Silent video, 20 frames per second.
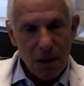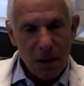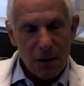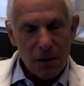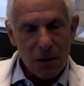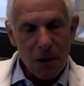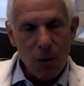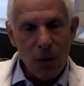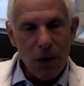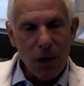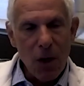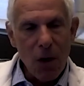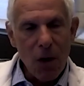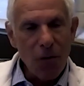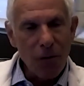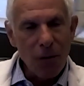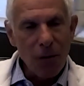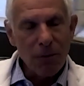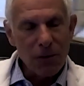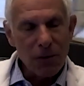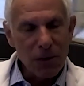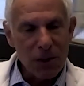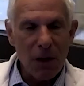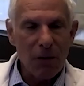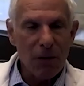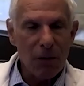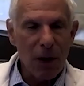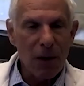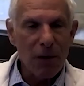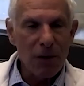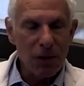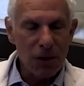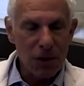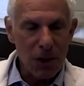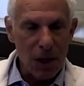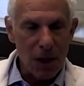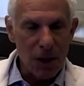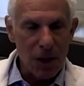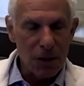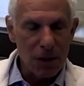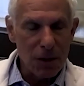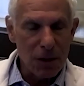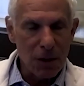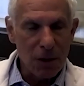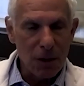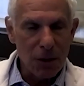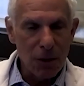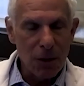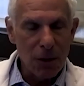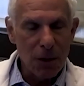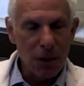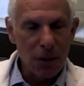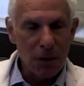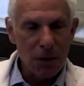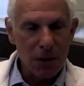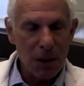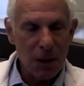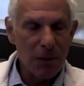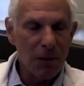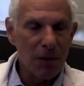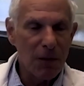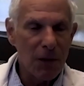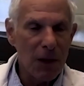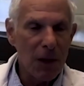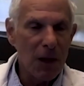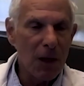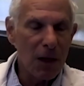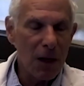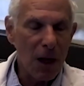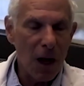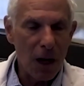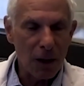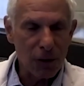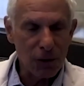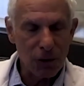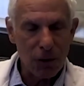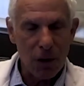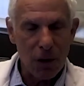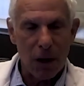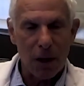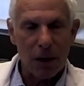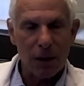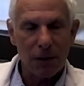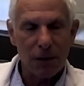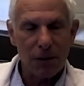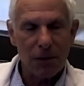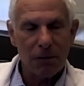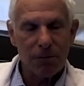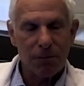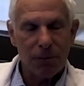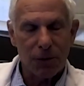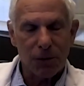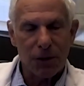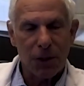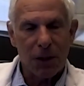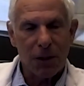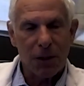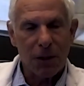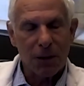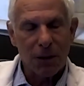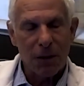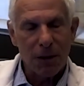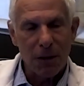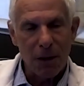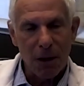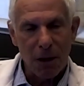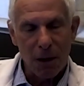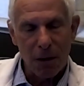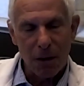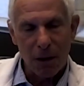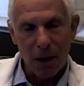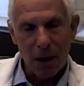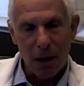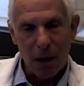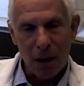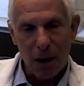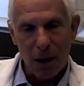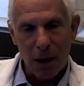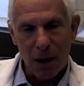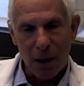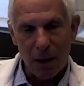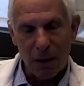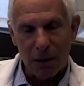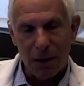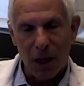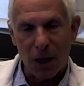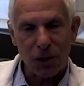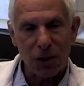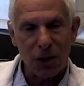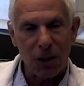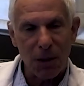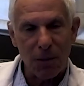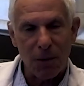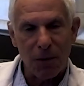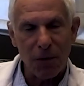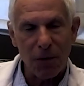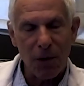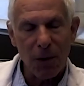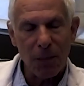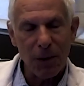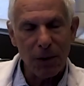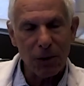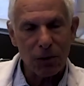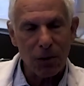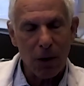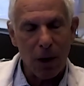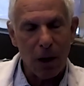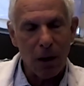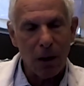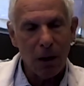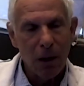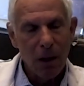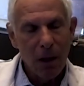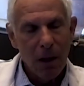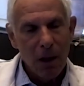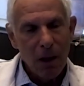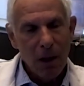So we know from several other studies, including some of the ECOG trials, particularly their uh, induction chemotherapy trial,